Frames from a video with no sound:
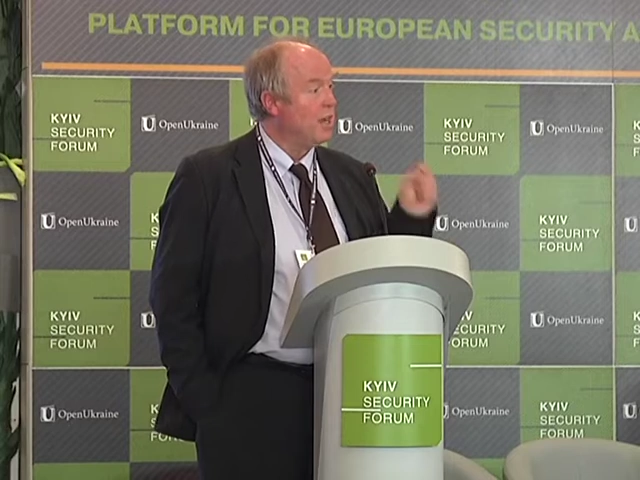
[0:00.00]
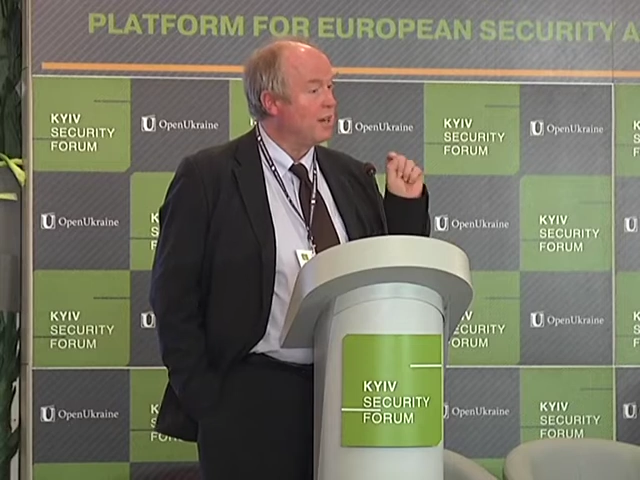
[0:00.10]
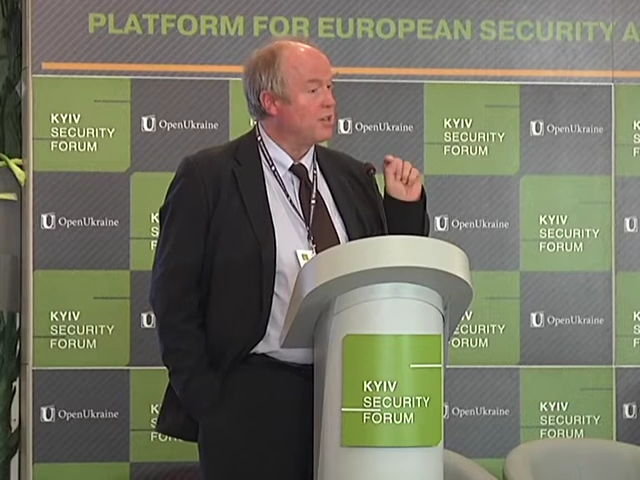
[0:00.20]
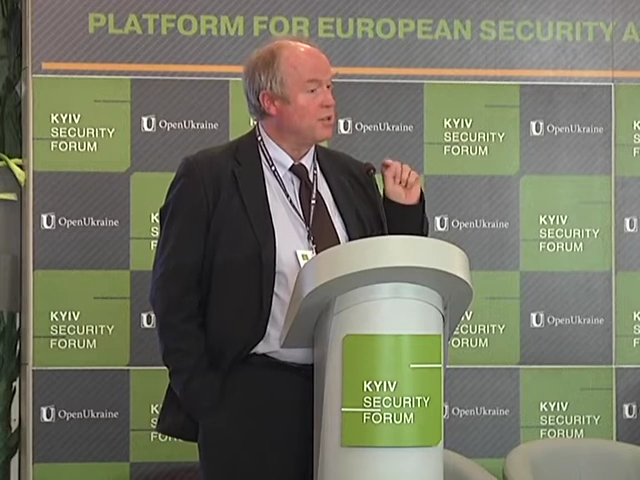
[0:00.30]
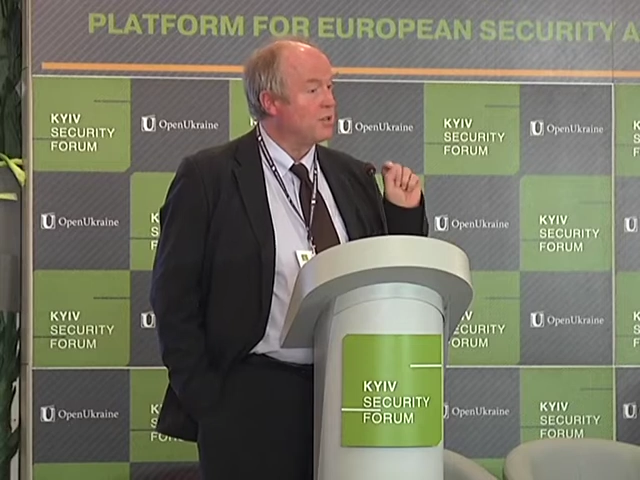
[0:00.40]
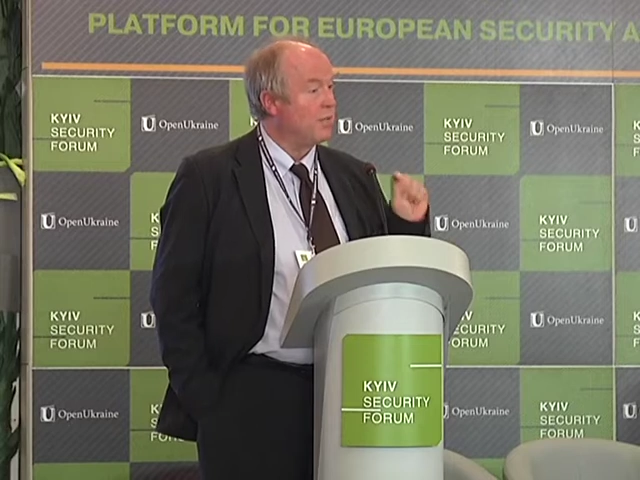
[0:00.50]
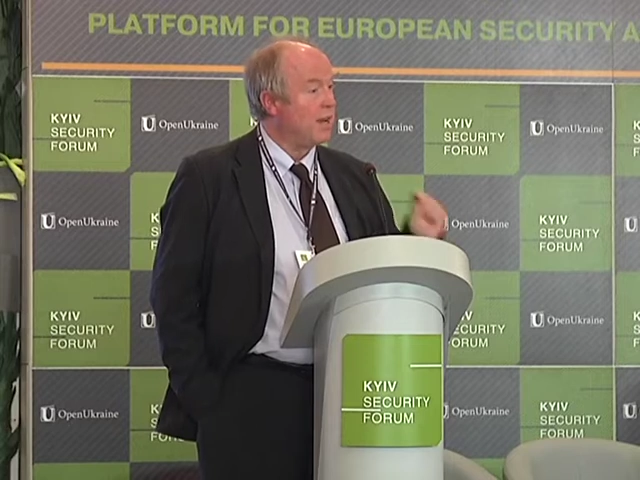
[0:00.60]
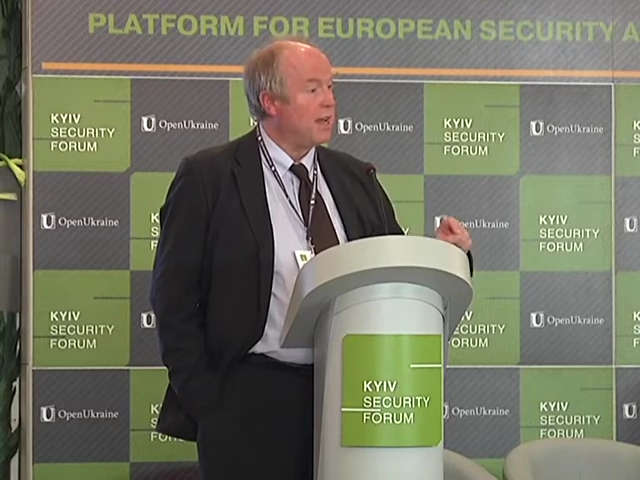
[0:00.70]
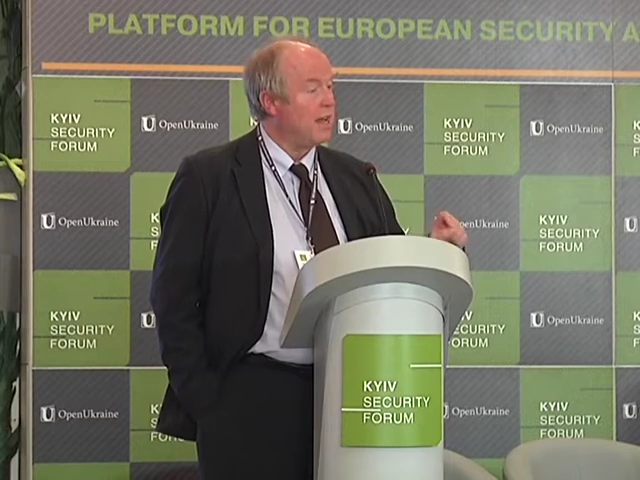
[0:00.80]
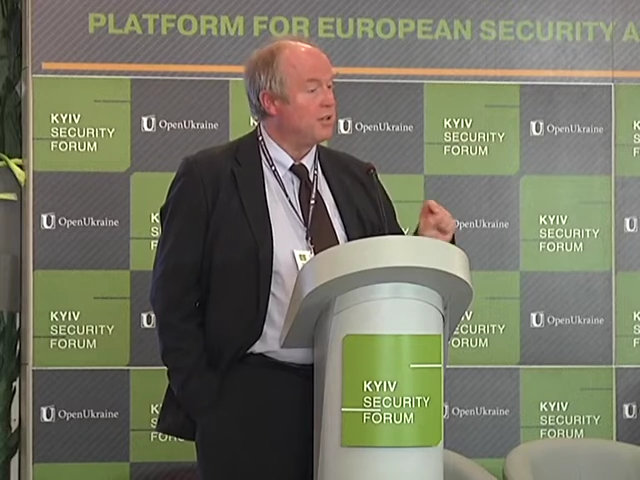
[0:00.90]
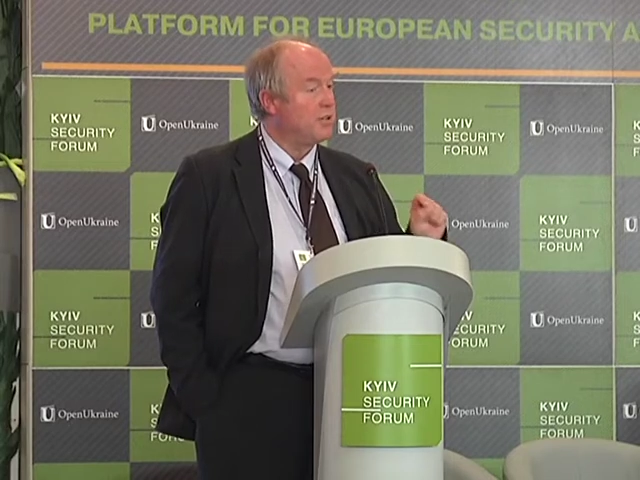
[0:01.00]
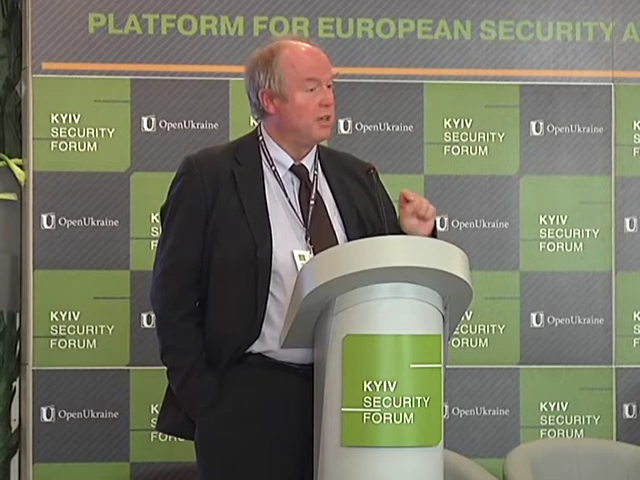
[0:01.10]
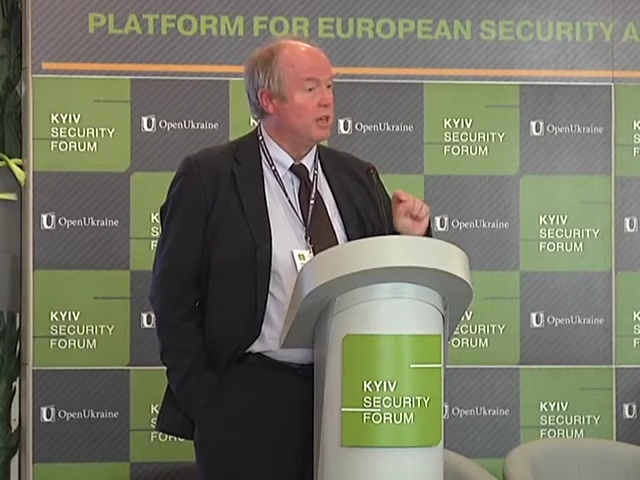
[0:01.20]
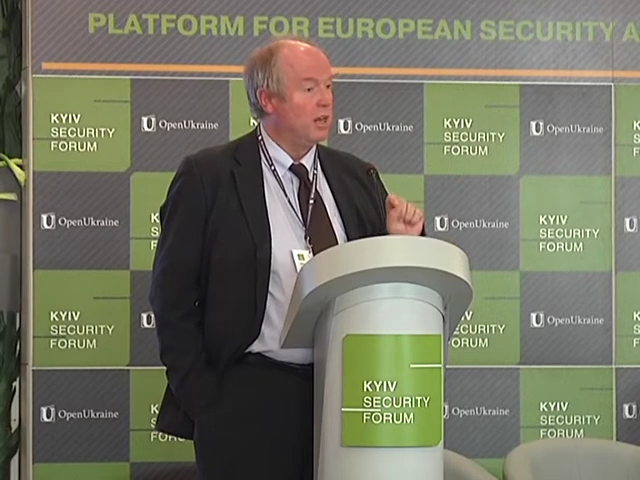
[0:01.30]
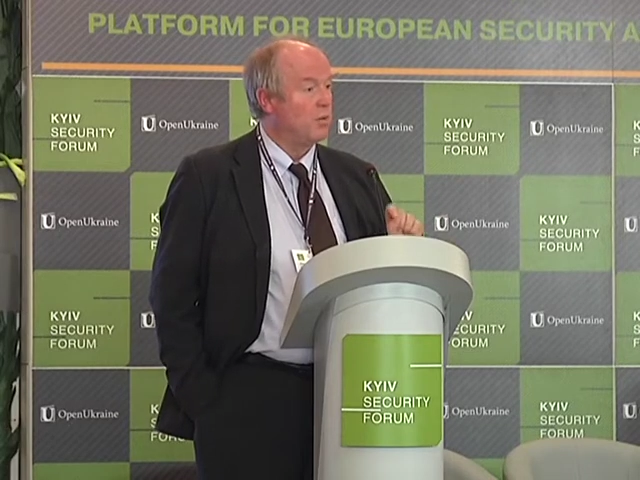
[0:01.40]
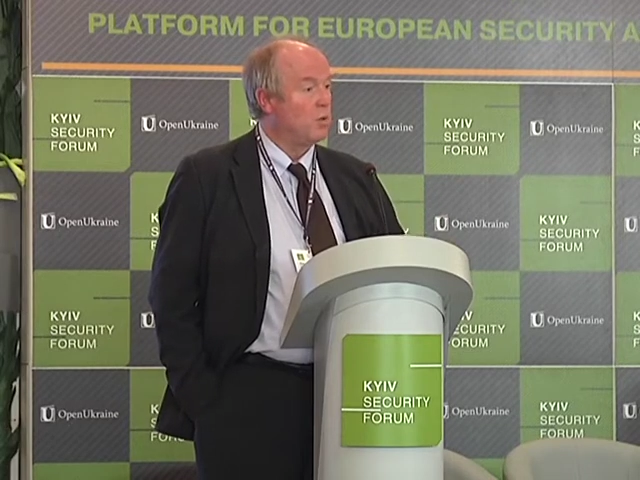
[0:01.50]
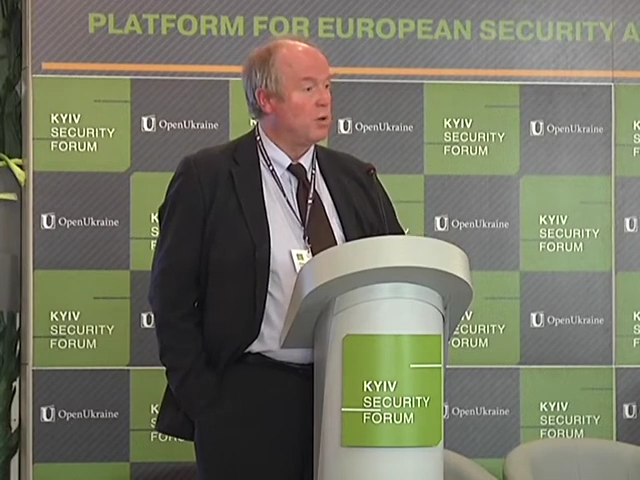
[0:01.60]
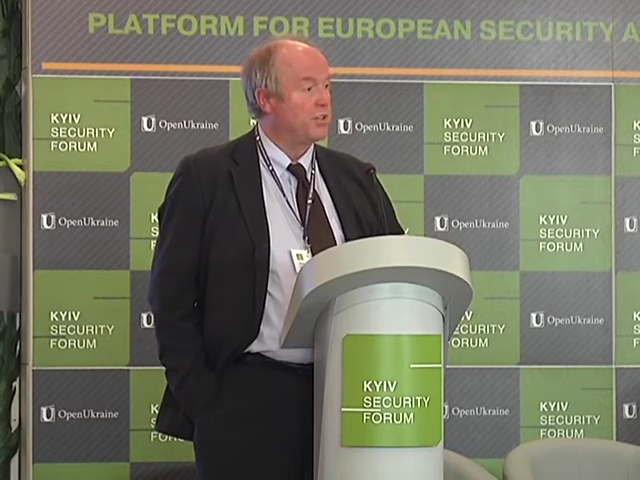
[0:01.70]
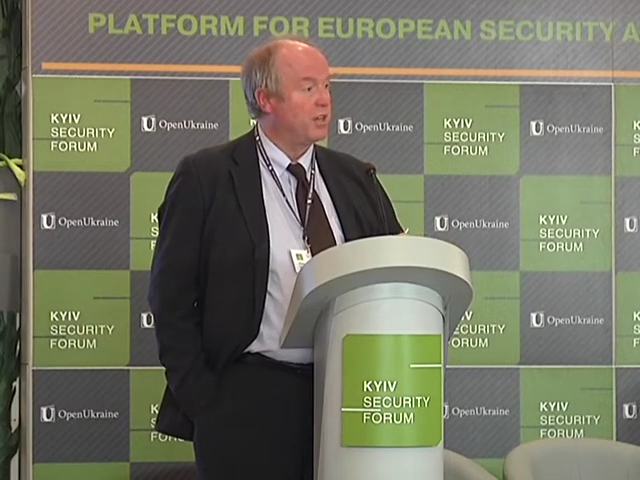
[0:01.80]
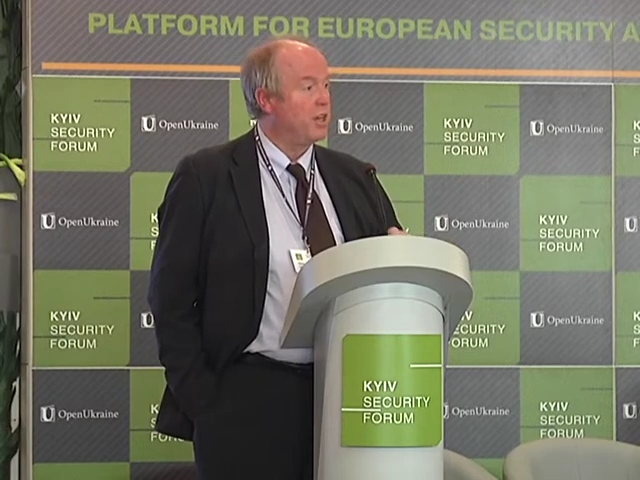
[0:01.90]
and issues of land and
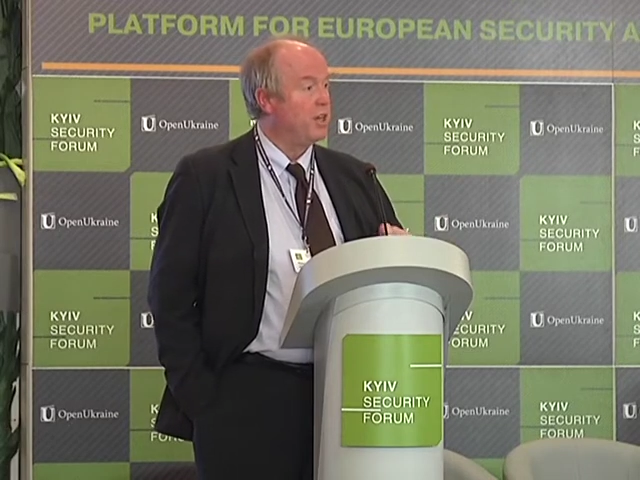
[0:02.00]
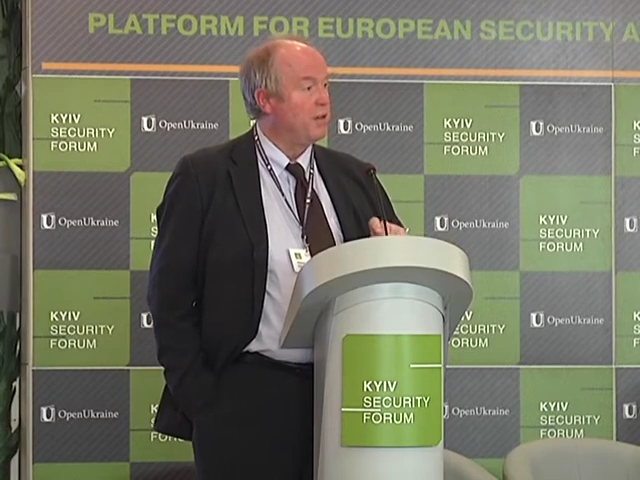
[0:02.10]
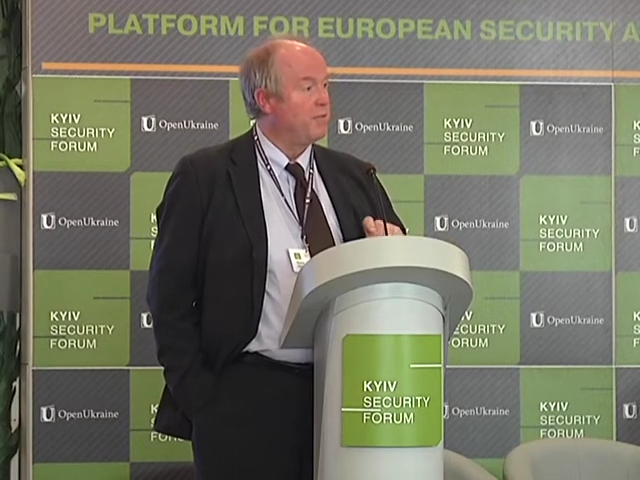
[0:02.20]
water,